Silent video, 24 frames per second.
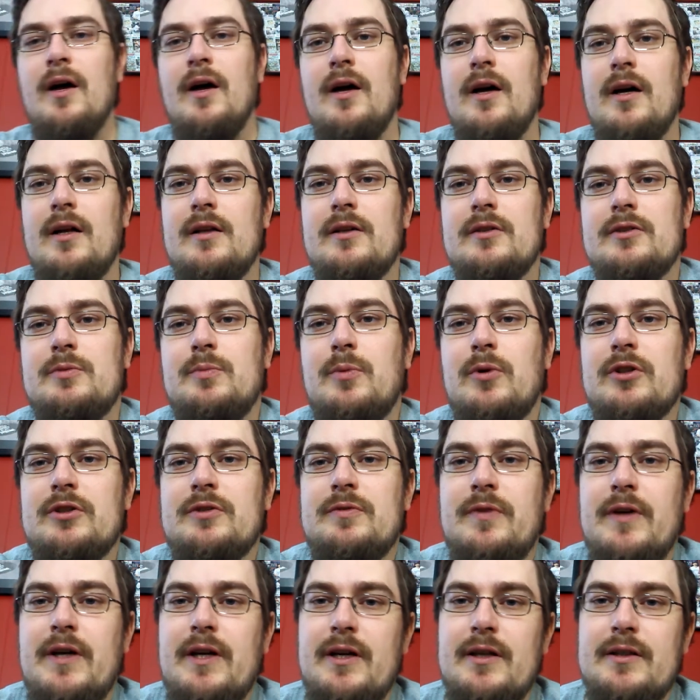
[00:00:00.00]
Hello, sports
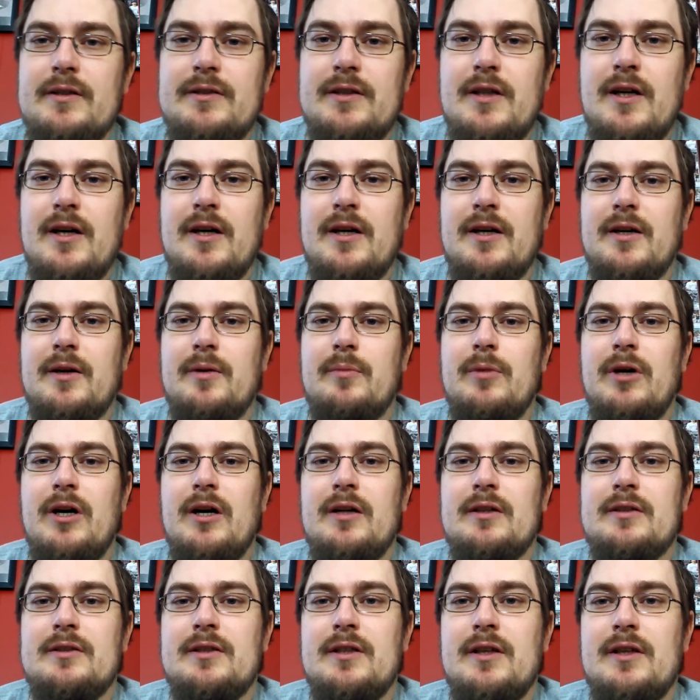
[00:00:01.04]
fans. I am
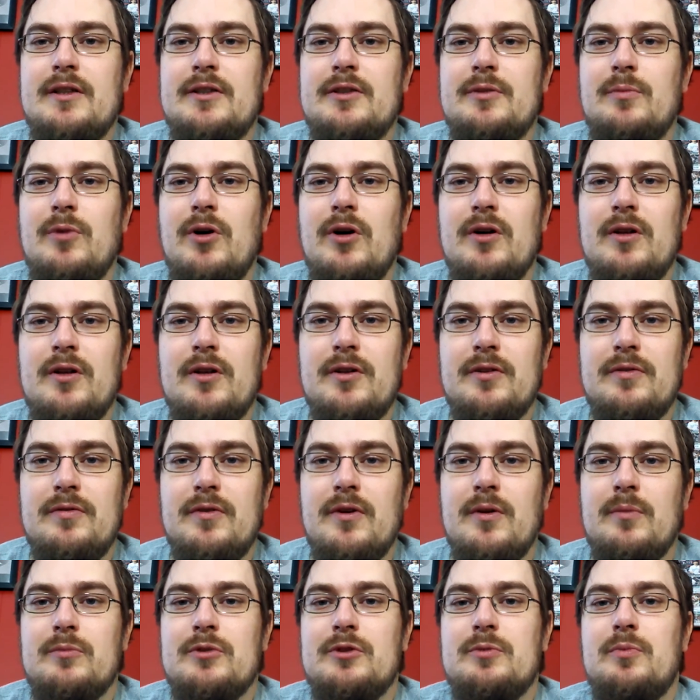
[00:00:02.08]
Sage Marler
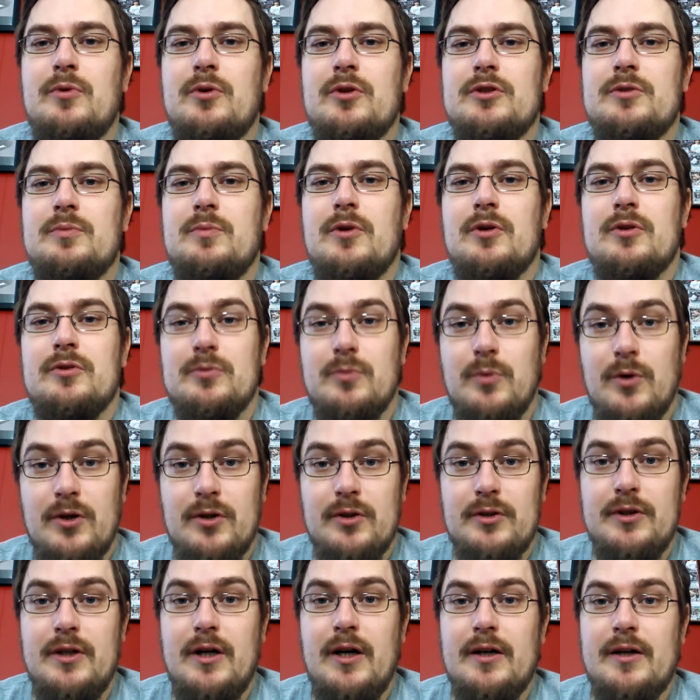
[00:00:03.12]
from
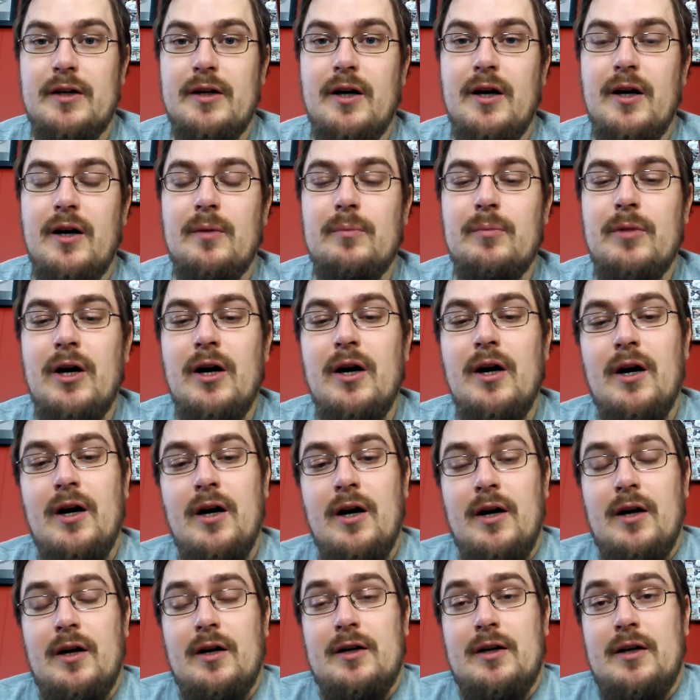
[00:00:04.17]
SportsBrosWorld.com,
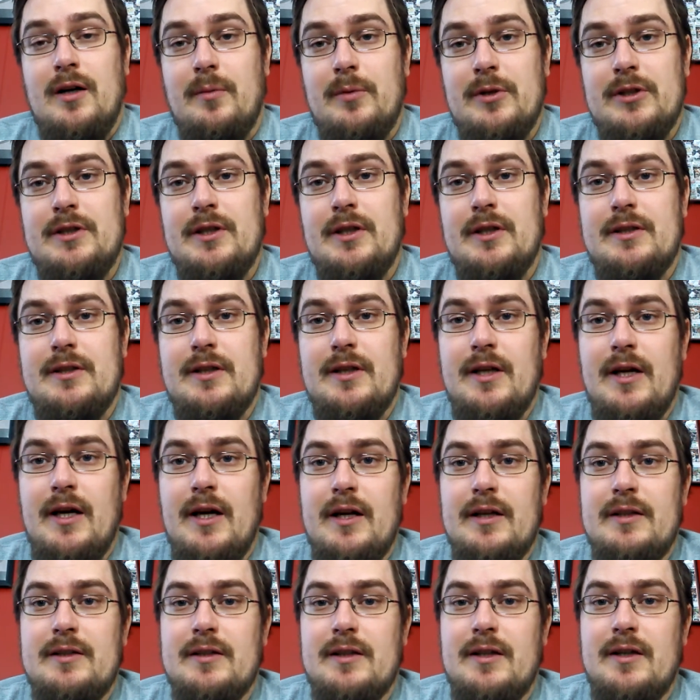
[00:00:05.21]
coming to you
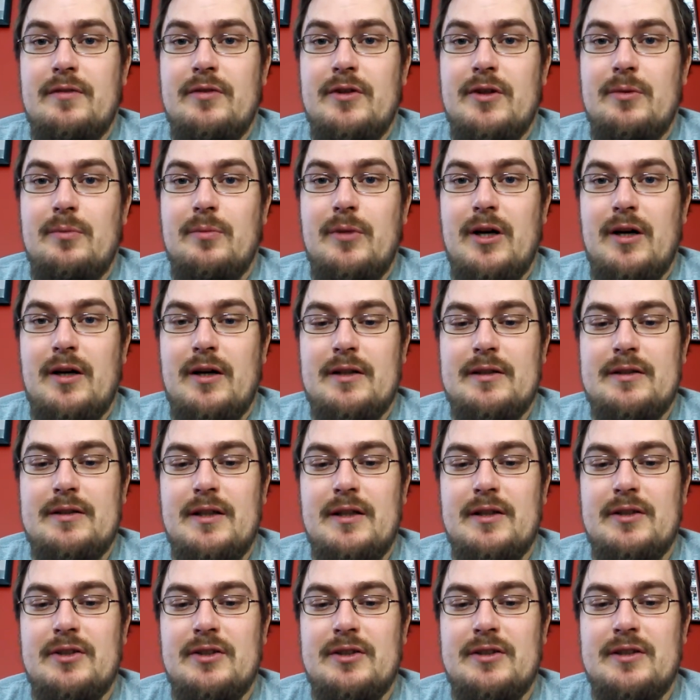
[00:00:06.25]
today to give you my
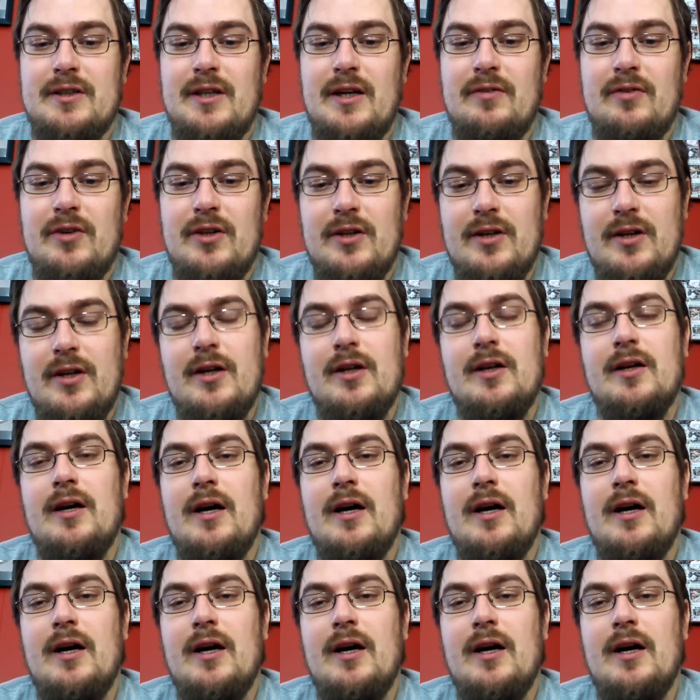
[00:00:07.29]
Sage's 7.